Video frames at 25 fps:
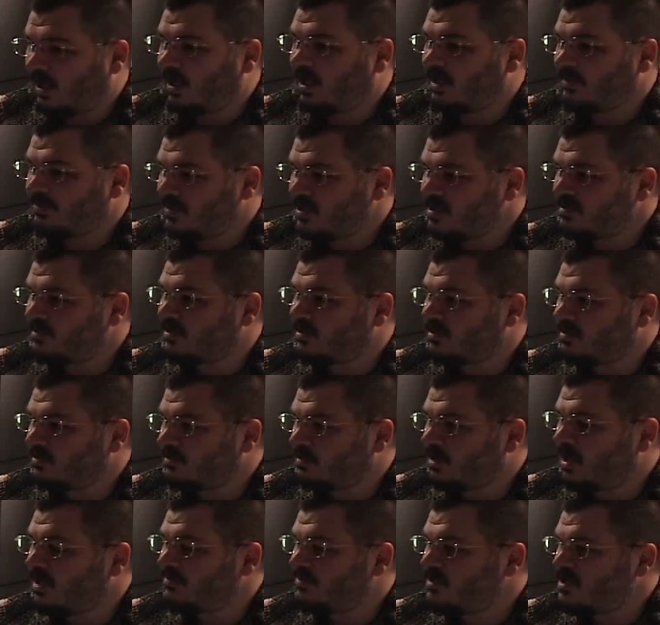I
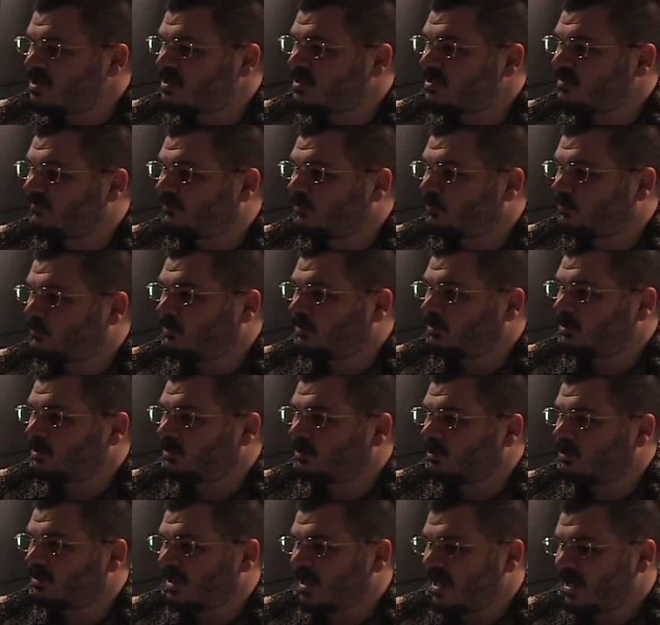think if you really
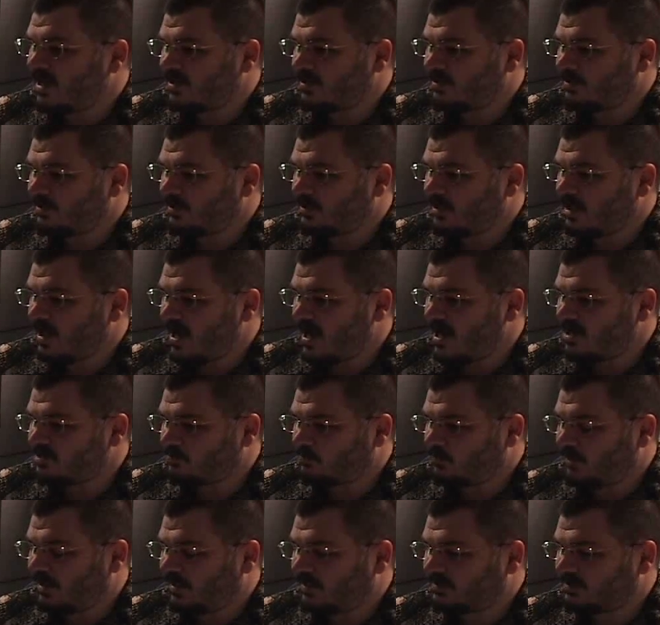look at it in an
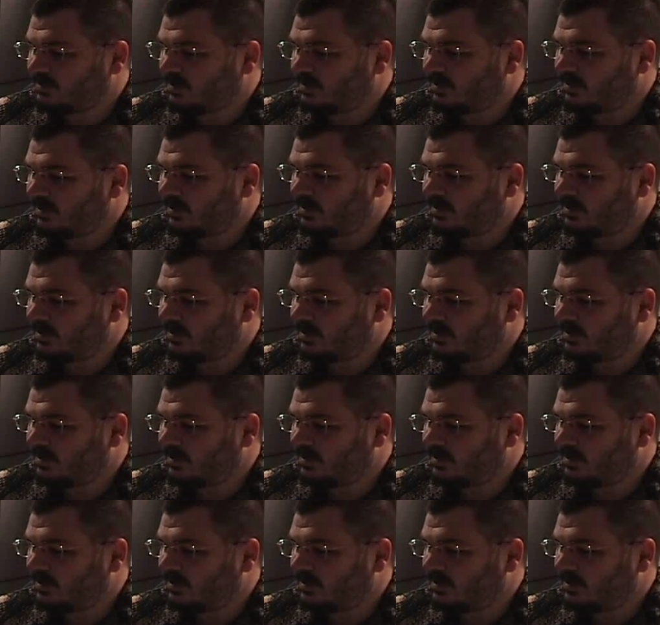aspect,